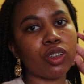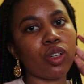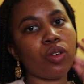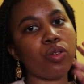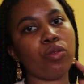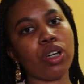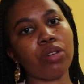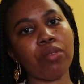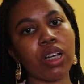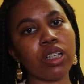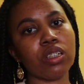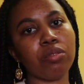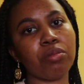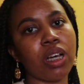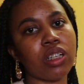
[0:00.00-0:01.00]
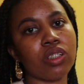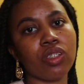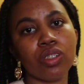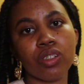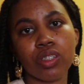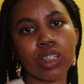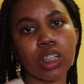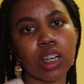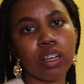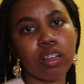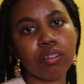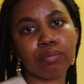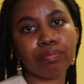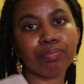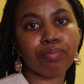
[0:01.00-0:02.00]
So what I'm actually planning to do today
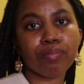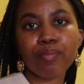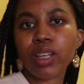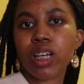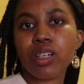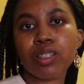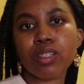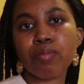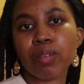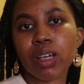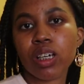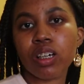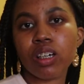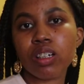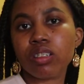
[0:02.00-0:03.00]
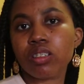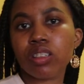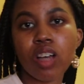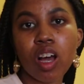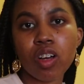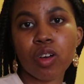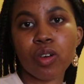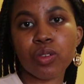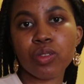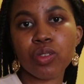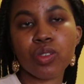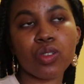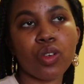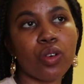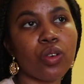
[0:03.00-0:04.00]
is to make tacos.
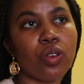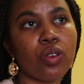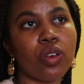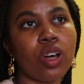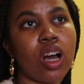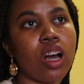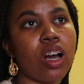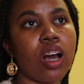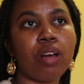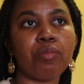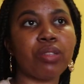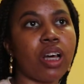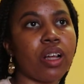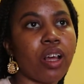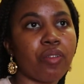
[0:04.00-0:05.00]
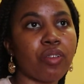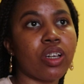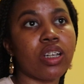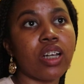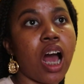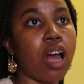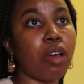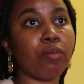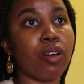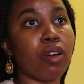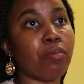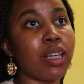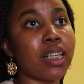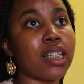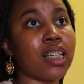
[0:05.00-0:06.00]
So I'm South African, I'm
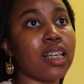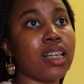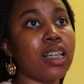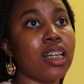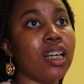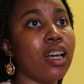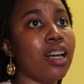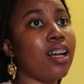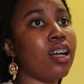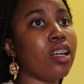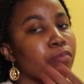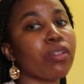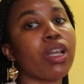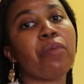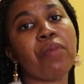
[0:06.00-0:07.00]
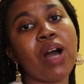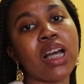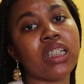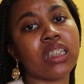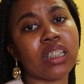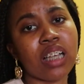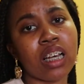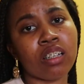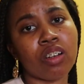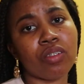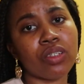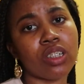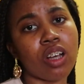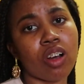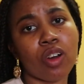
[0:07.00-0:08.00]
not Mexican. My understanding of
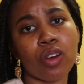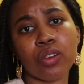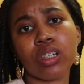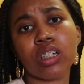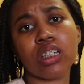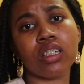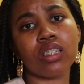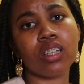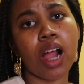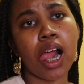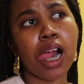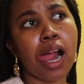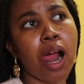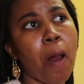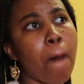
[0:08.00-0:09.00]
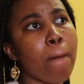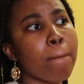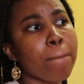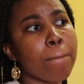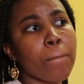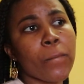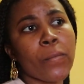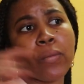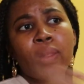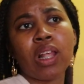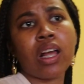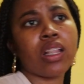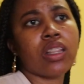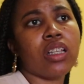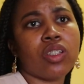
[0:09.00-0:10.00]
a taco is
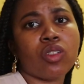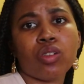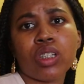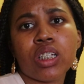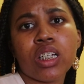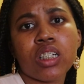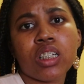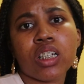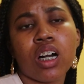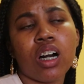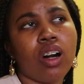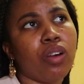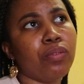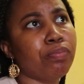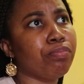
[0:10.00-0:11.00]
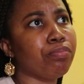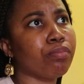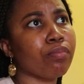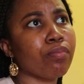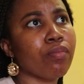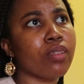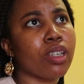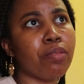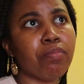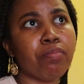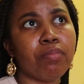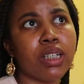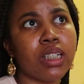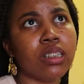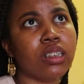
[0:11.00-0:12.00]
the tortilla shell,
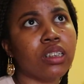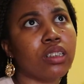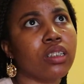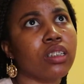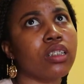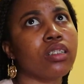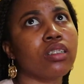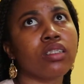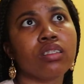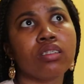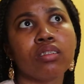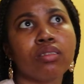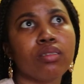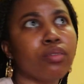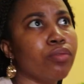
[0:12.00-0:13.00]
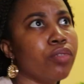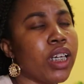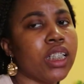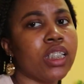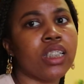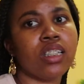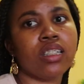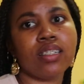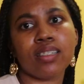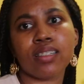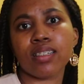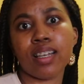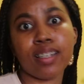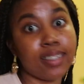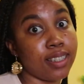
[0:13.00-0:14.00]
mince,
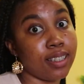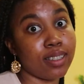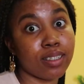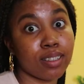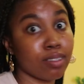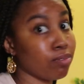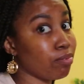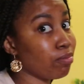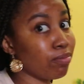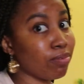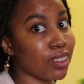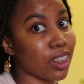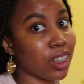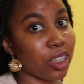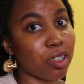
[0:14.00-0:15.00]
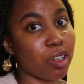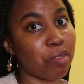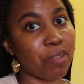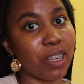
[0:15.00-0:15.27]
veggies, and cheese. So that's what